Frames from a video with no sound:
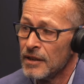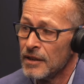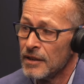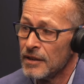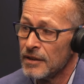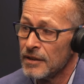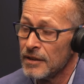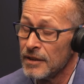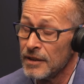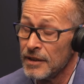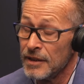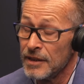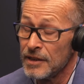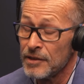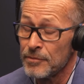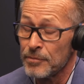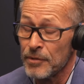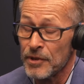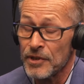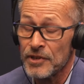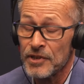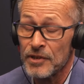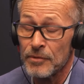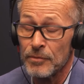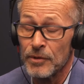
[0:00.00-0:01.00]
it is
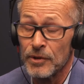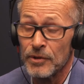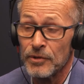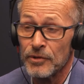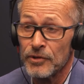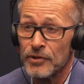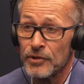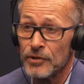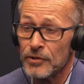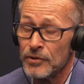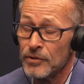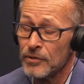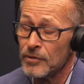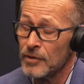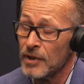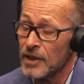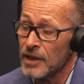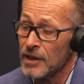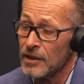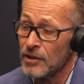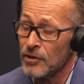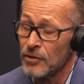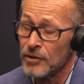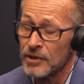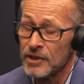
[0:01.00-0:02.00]
possible to
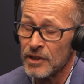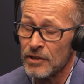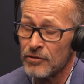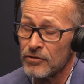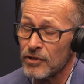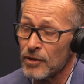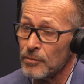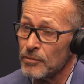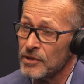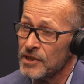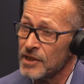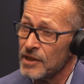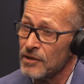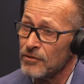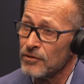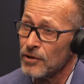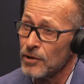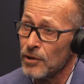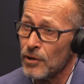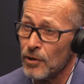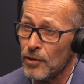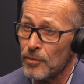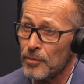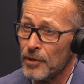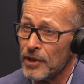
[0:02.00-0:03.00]
uh, look at it from a civil
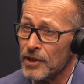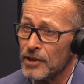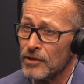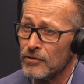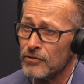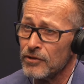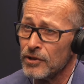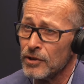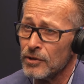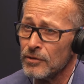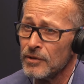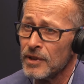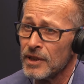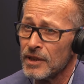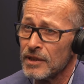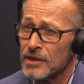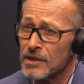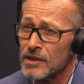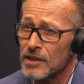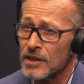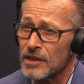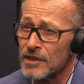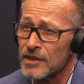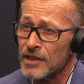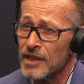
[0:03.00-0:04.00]
law point of view and
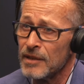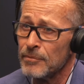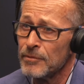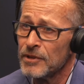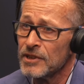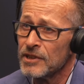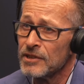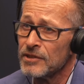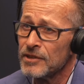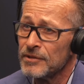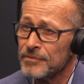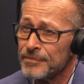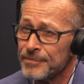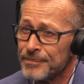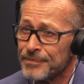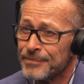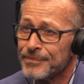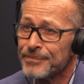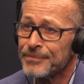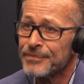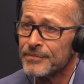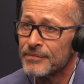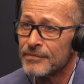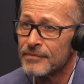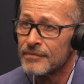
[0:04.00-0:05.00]
discuss damages.
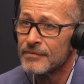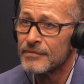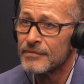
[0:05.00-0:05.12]
Oh,